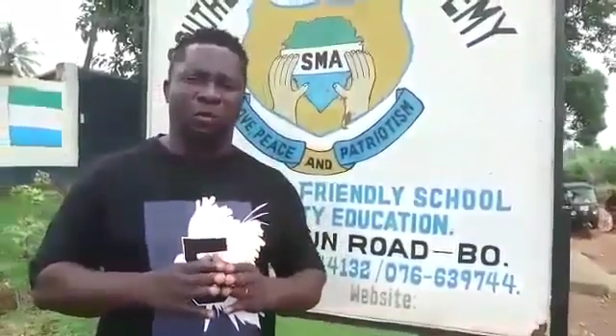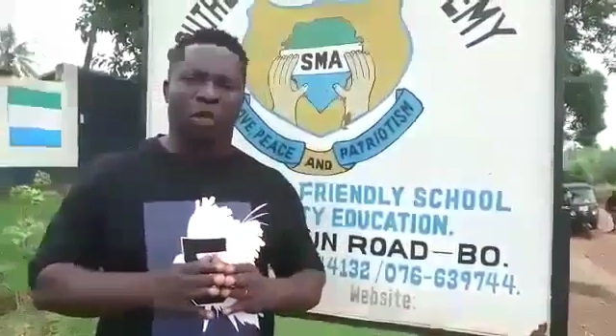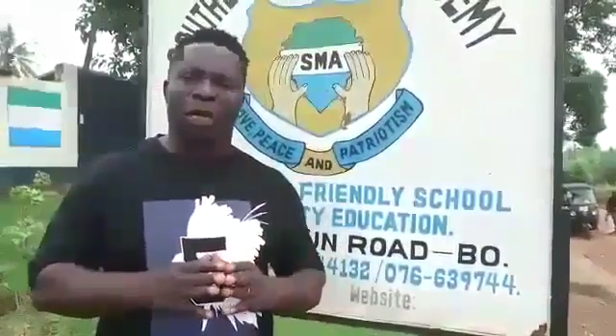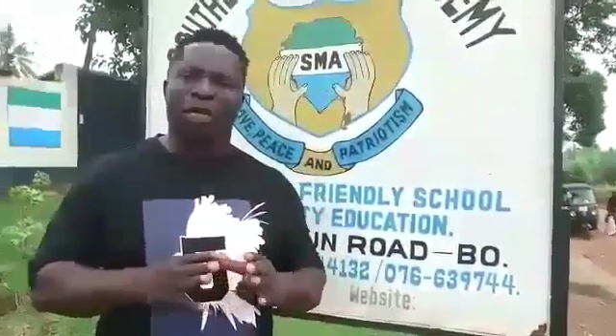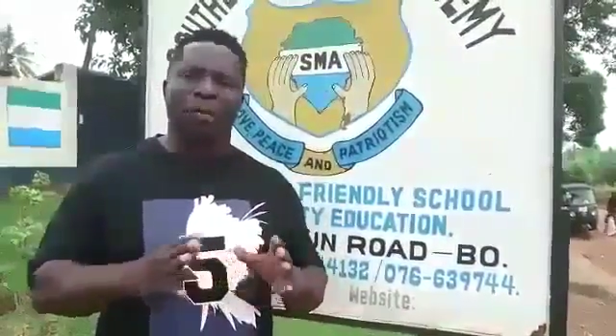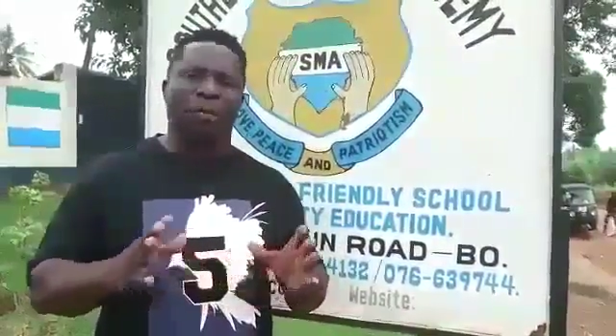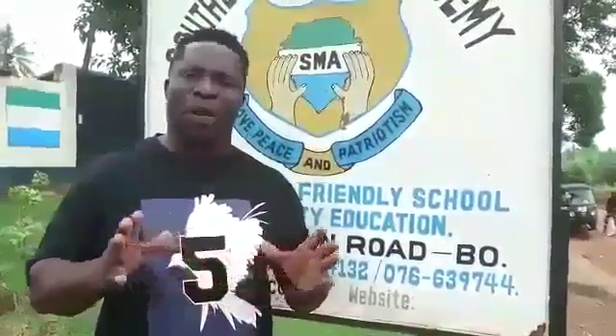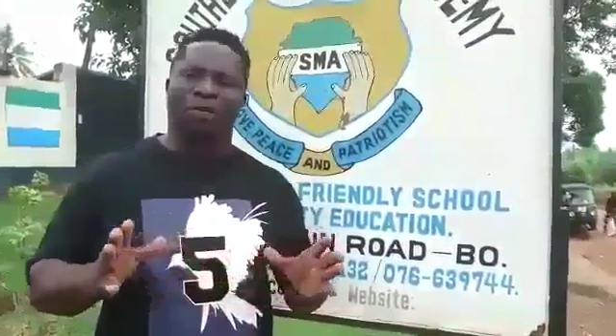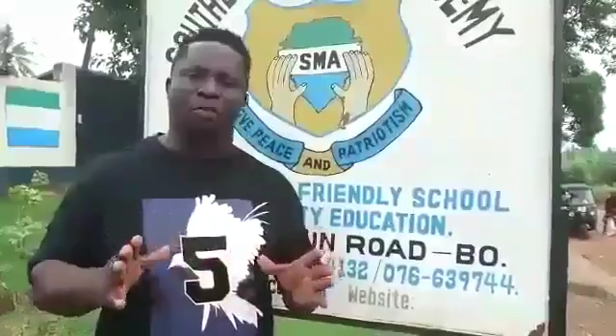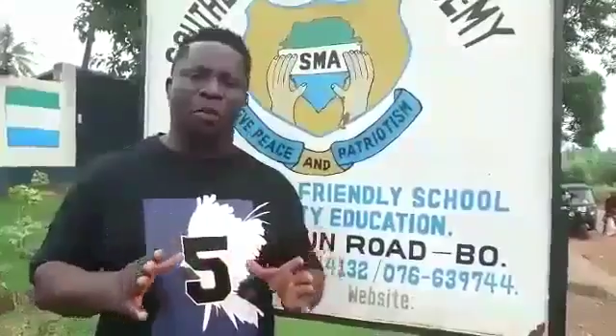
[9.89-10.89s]
Any
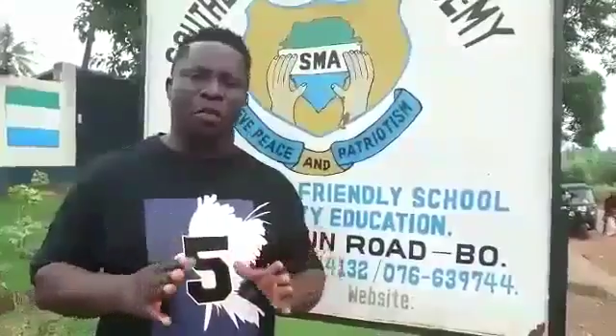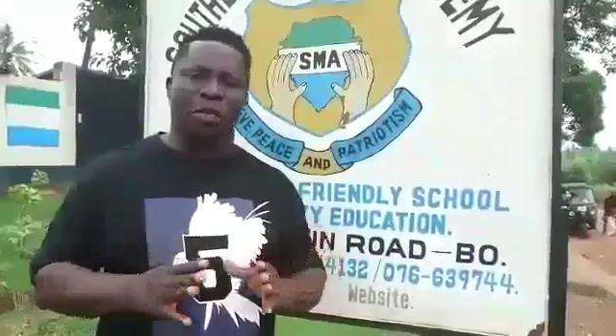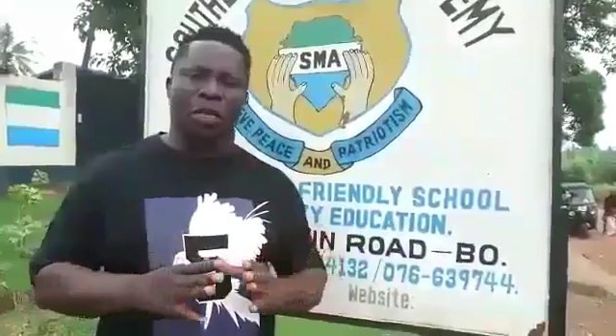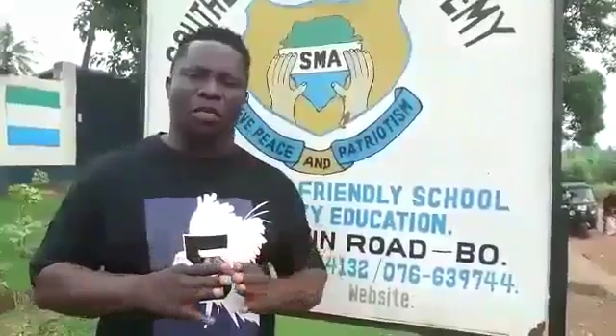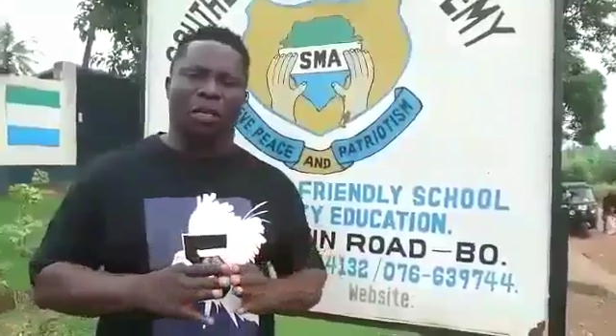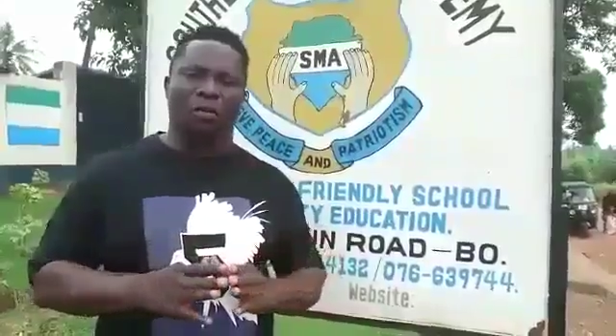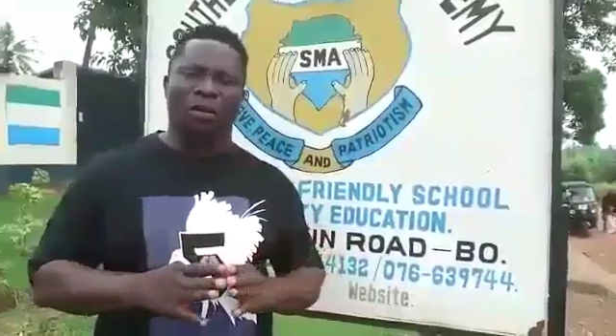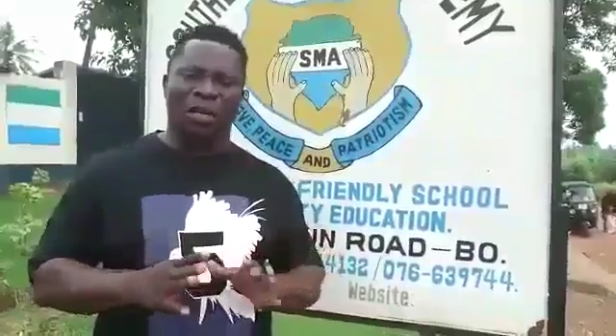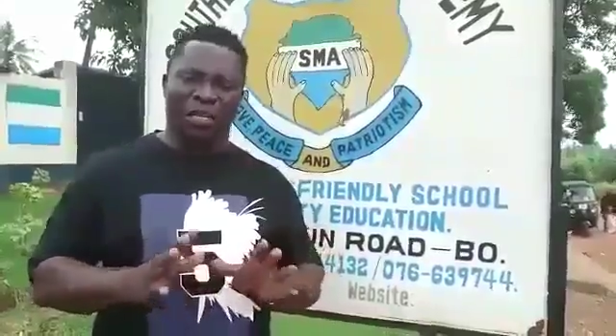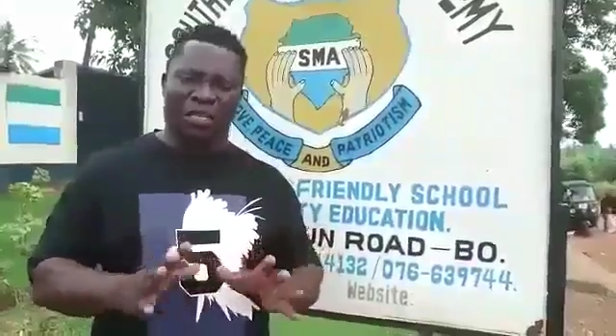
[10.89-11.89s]
patrol in the Saloon
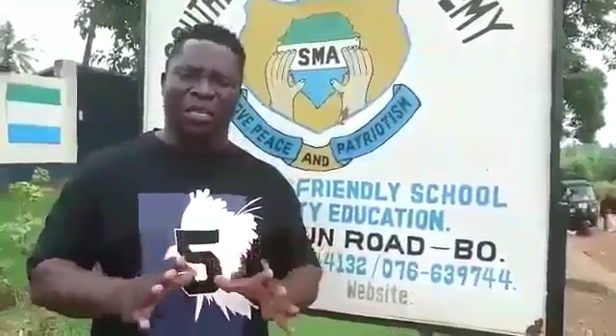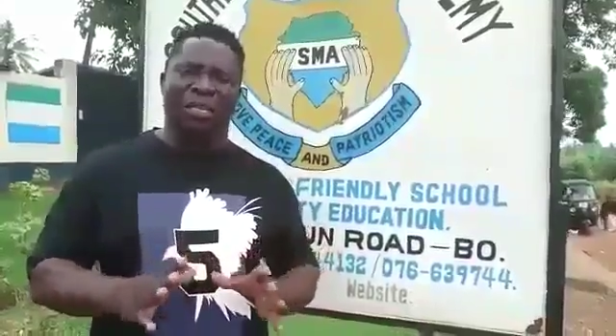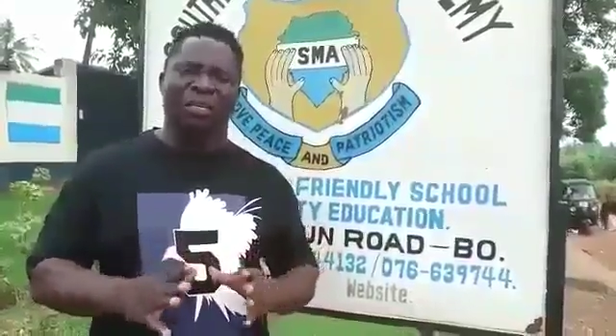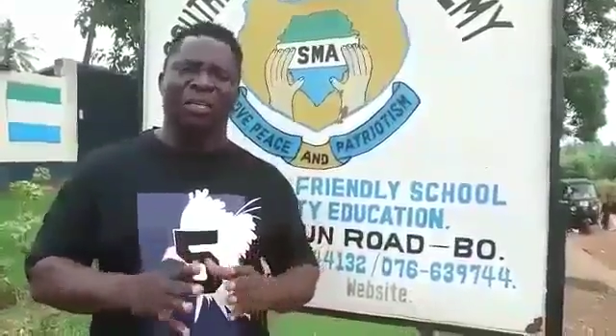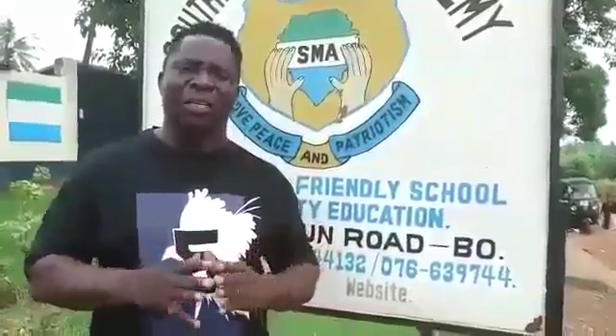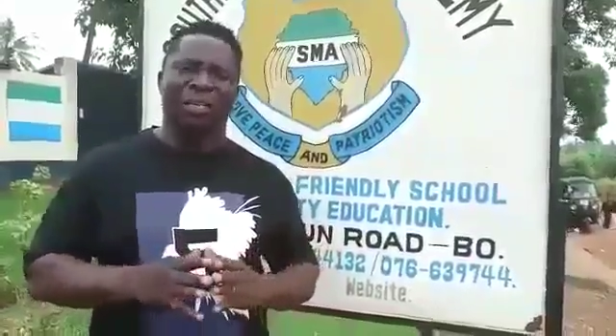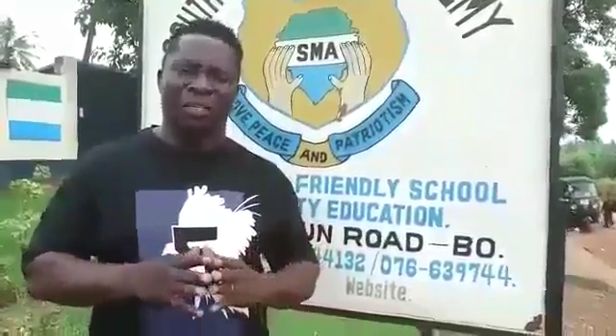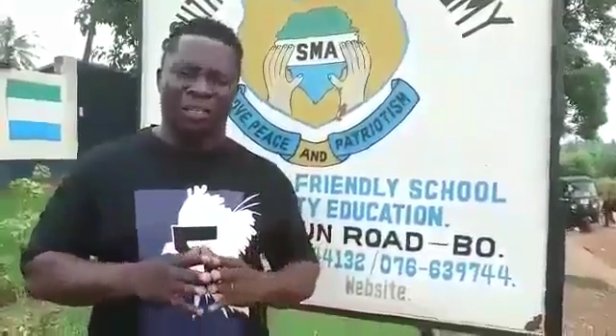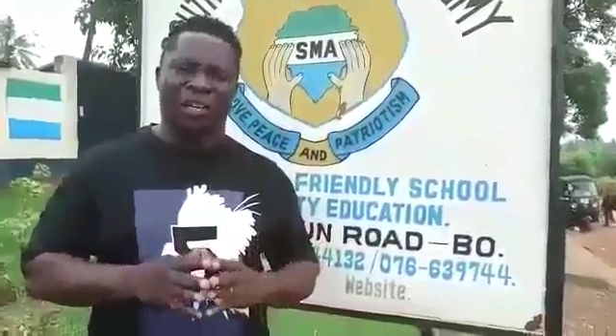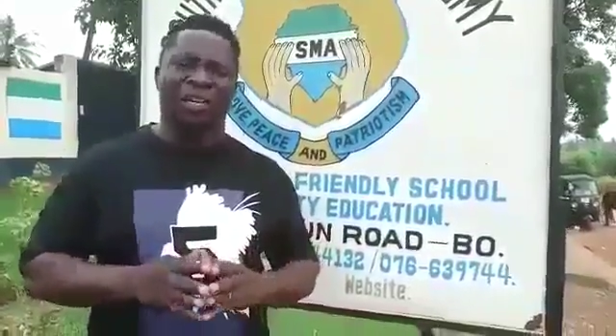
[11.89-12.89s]
Eastern in
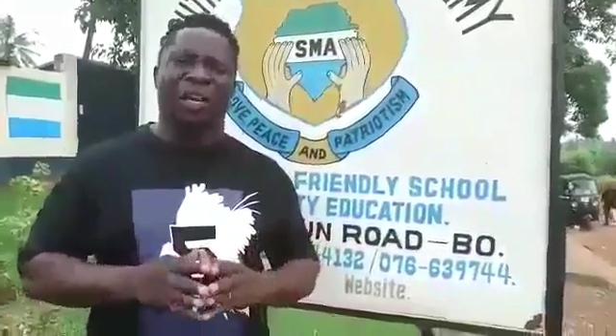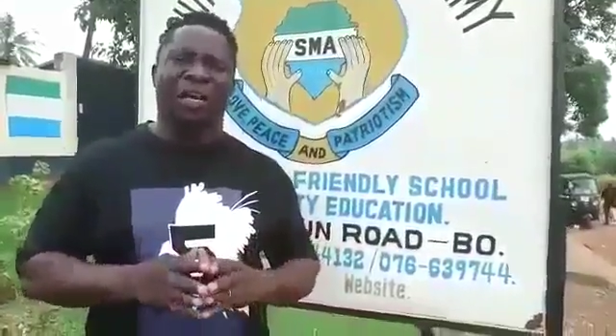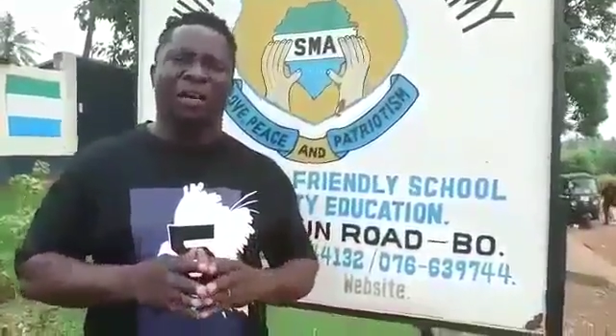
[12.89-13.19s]
general,